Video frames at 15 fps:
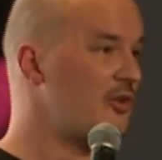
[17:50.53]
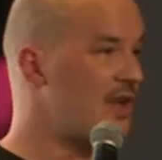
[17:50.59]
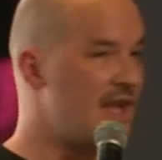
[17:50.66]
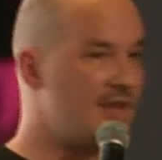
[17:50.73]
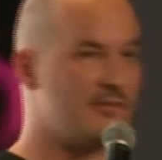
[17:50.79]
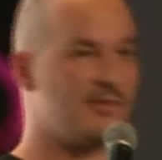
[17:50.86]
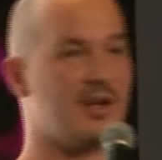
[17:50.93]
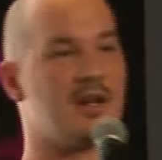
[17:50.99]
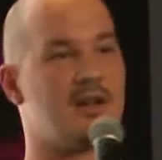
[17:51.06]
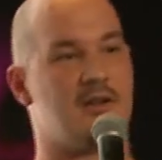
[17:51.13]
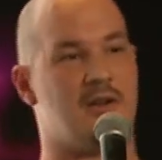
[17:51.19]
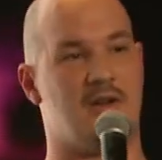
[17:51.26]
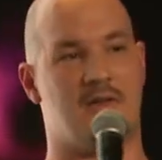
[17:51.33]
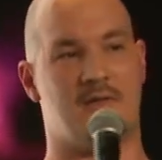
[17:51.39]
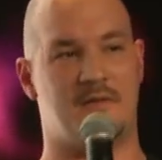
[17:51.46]
network,
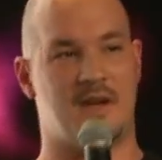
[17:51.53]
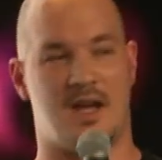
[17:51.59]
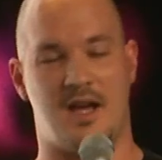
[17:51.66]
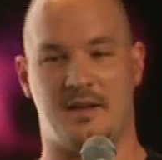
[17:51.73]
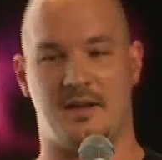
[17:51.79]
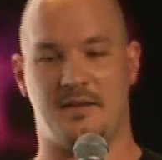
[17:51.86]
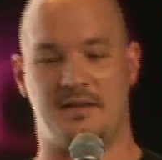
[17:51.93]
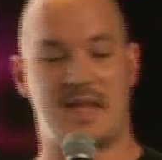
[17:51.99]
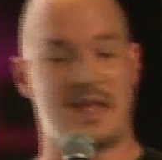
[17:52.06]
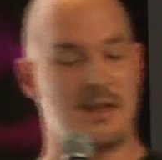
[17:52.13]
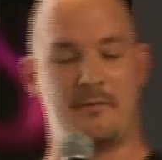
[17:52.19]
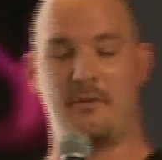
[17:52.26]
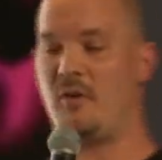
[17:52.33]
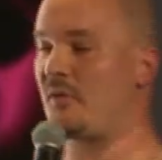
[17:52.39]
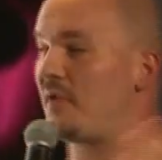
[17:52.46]
of
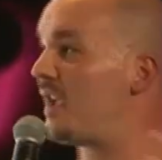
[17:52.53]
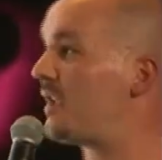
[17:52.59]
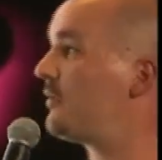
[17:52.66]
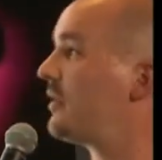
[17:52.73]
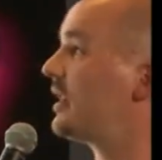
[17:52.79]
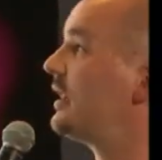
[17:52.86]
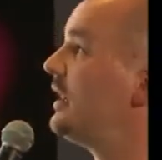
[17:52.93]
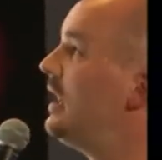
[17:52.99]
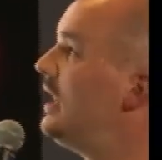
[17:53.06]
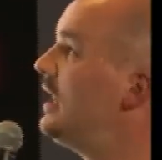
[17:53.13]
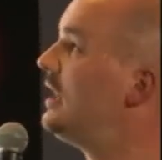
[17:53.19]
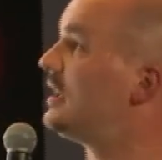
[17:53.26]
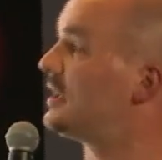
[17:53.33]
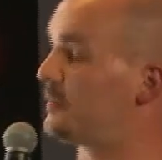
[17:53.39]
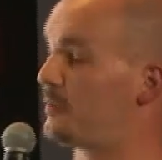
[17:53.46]
telephone network,
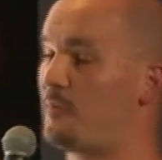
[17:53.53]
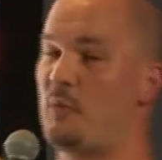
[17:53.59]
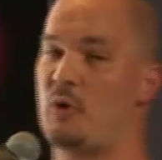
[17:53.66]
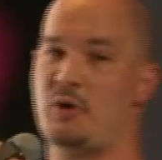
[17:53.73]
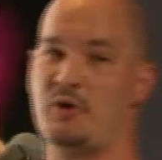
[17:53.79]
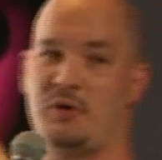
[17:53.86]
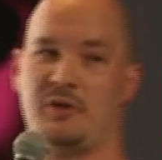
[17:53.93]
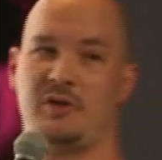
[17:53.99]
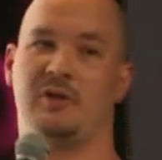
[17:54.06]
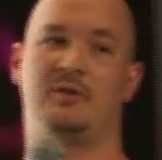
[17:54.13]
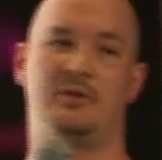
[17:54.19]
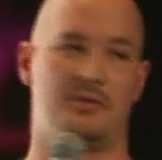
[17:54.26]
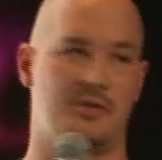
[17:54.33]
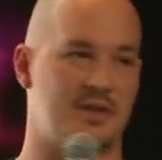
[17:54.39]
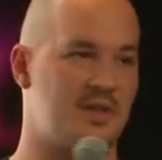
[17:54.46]
is proportional
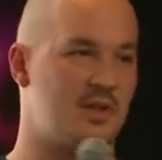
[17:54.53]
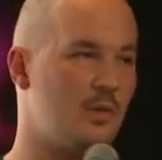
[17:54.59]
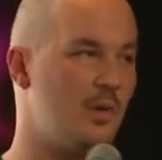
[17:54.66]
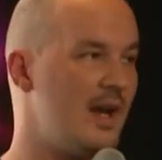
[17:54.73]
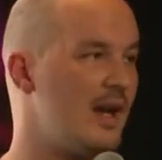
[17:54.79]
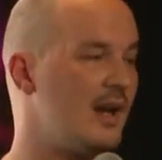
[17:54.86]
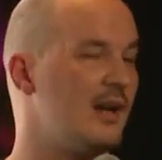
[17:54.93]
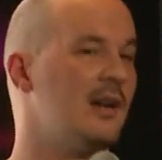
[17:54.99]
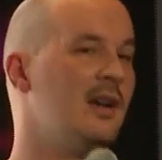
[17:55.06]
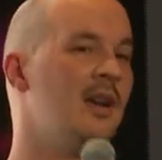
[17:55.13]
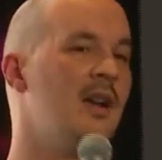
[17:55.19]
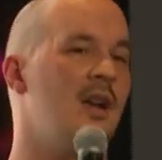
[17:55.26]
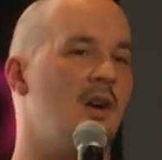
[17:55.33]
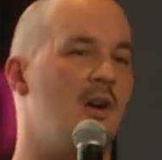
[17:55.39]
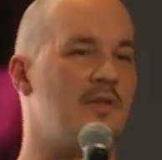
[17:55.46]
to the square
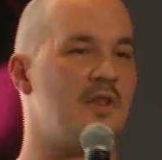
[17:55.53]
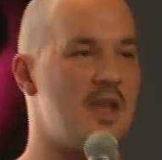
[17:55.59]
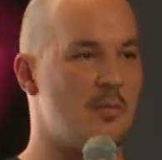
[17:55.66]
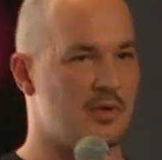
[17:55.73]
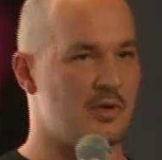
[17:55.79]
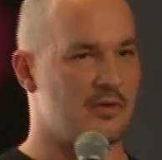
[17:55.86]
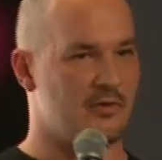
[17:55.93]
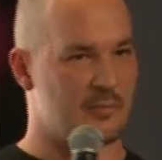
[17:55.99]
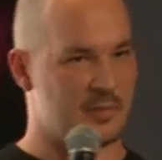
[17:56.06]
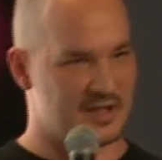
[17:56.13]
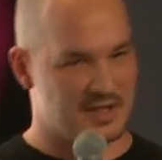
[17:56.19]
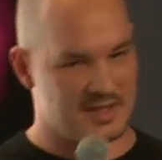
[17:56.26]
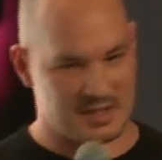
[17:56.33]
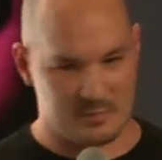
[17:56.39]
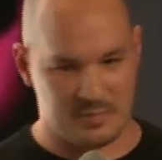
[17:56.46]
of the number of
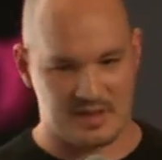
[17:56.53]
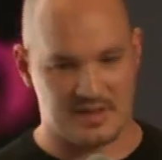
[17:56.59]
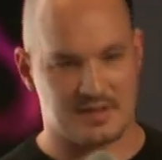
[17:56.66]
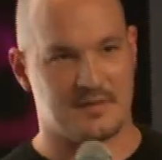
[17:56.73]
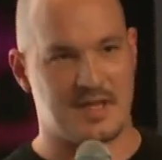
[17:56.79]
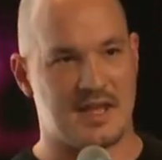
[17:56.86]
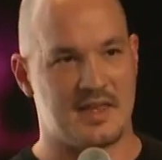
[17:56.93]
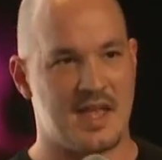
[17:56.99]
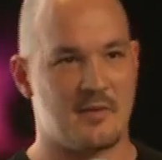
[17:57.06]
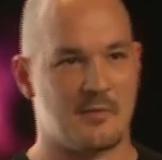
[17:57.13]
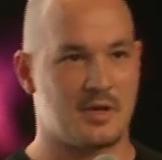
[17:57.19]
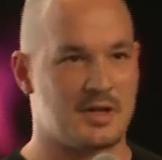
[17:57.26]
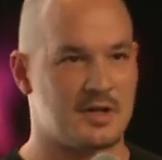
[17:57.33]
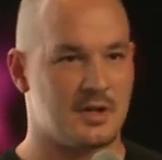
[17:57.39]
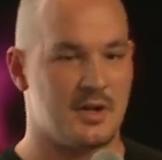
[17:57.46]
participants of that
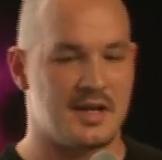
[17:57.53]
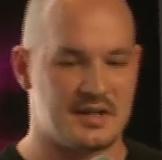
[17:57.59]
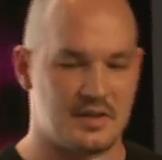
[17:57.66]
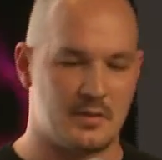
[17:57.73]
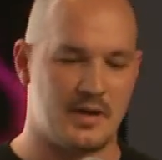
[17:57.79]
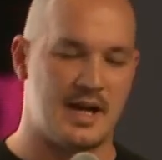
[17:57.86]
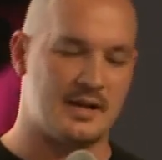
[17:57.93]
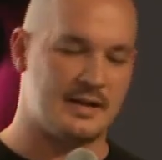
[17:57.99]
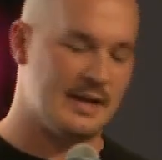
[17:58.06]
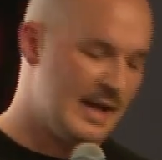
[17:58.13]
network, so n squared.